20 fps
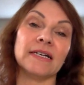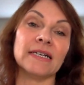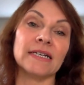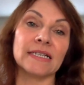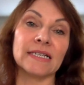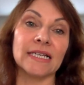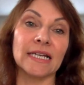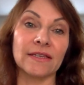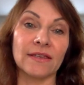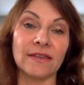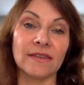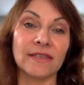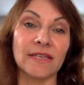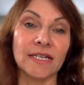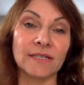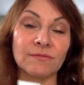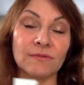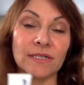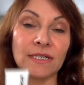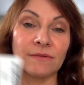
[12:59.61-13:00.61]
Now the
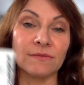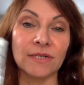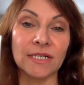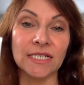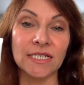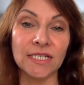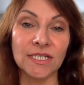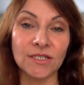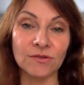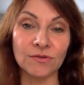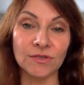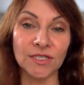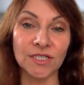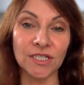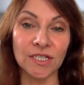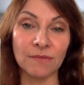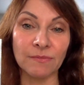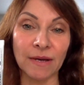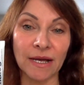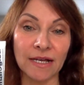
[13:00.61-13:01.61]
third one I wanted to talk to
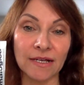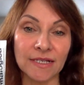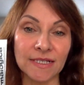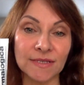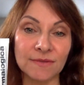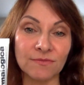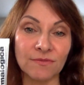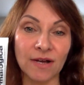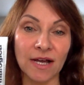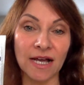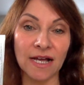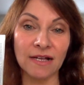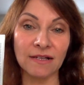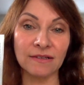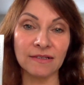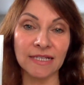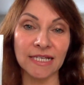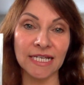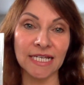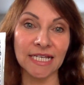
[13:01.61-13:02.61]
you about as
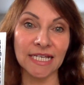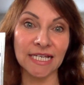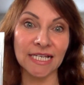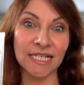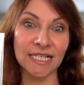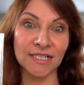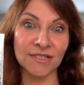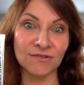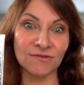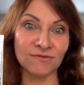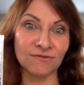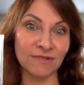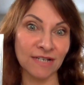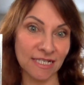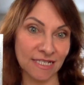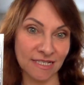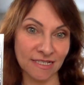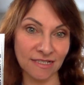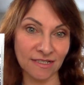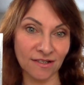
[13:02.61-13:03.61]
well is
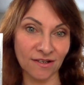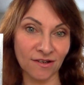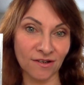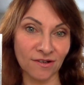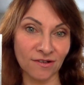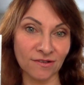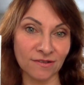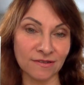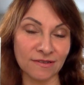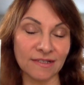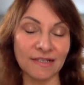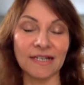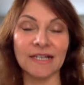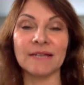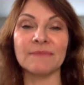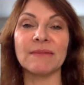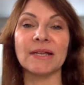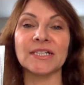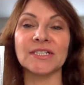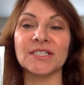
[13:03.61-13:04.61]
retinol. I
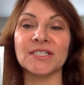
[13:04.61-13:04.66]
mentioned